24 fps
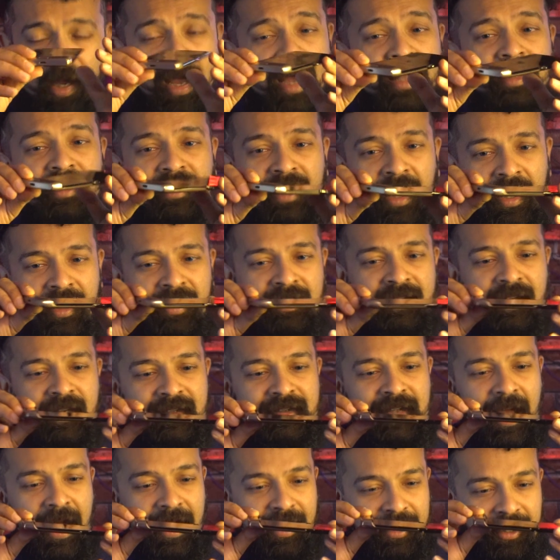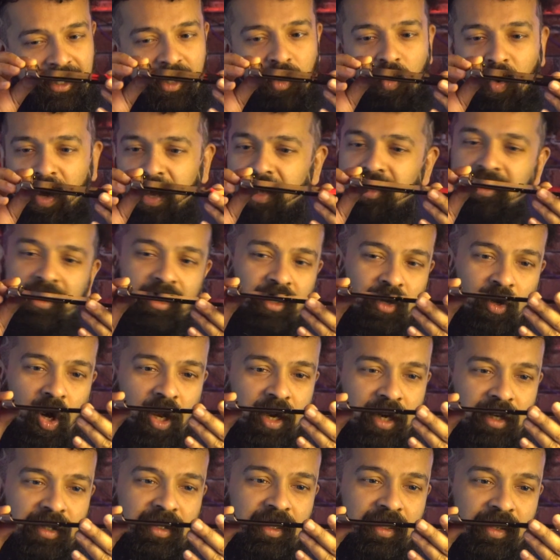And that is exactly why they call it the